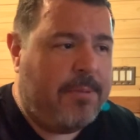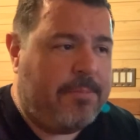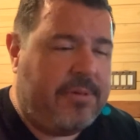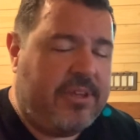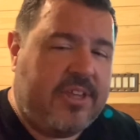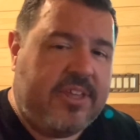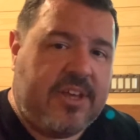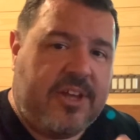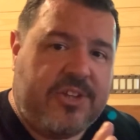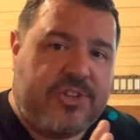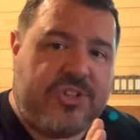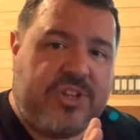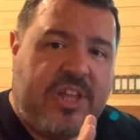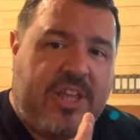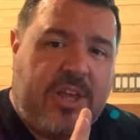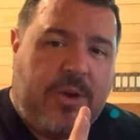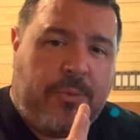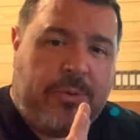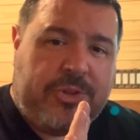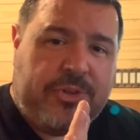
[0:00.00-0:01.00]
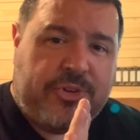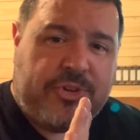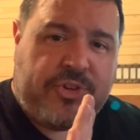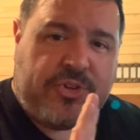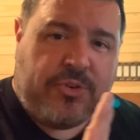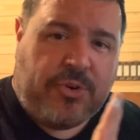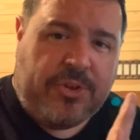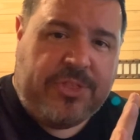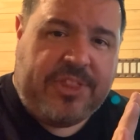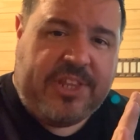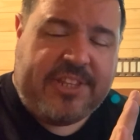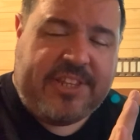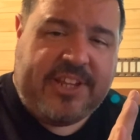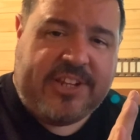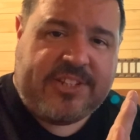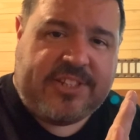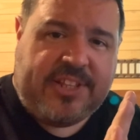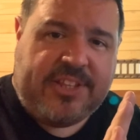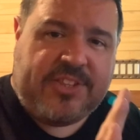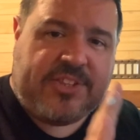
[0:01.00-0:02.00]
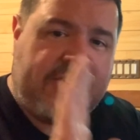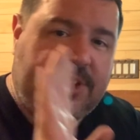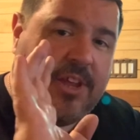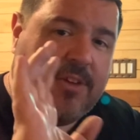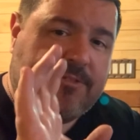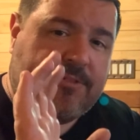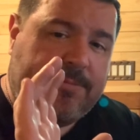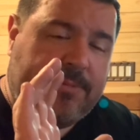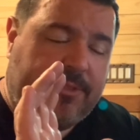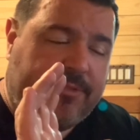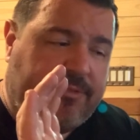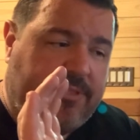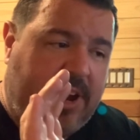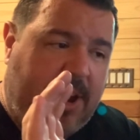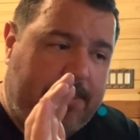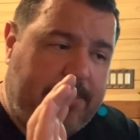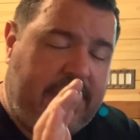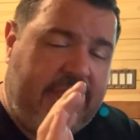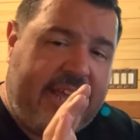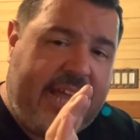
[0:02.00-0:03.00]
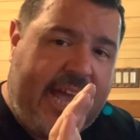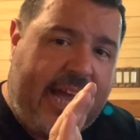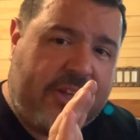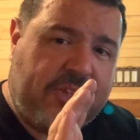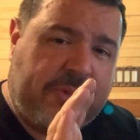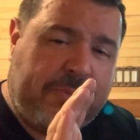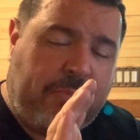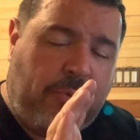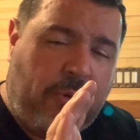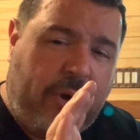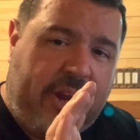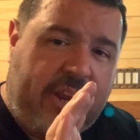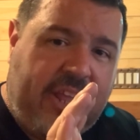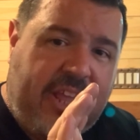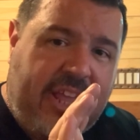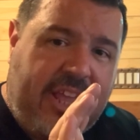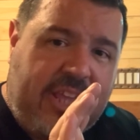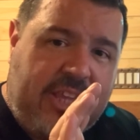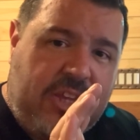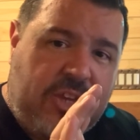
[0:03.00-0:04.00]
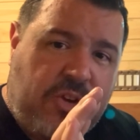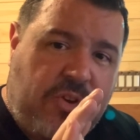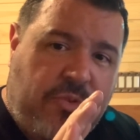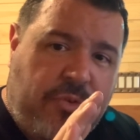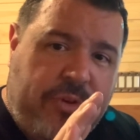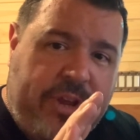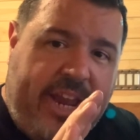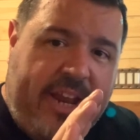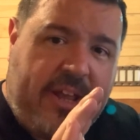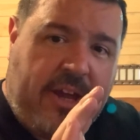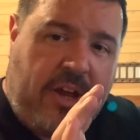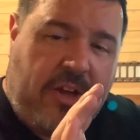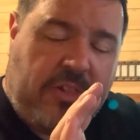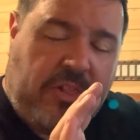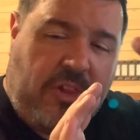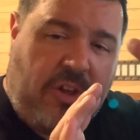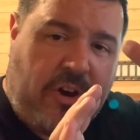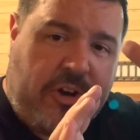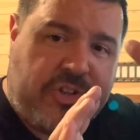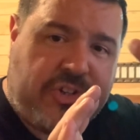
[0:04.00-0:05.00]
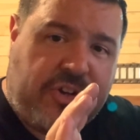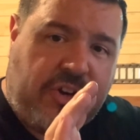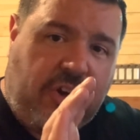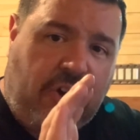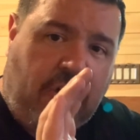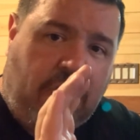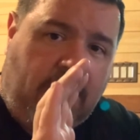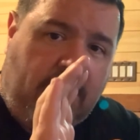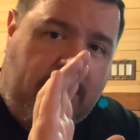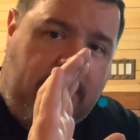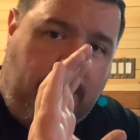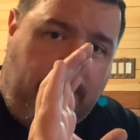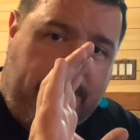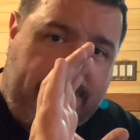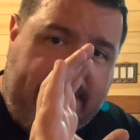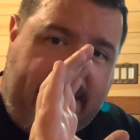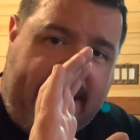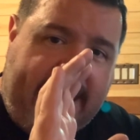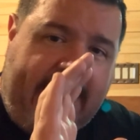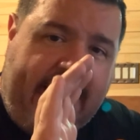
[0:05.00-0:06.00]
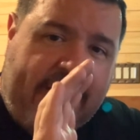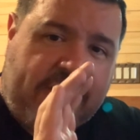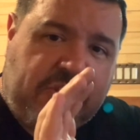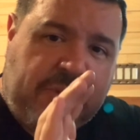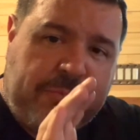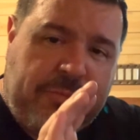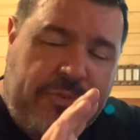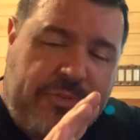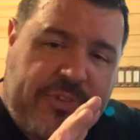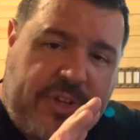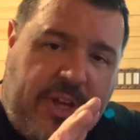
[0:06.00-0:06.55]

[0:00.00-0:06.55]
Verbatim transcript: because when you shorten the distance from the frame to the axle point, you create a larger arc when that axle moves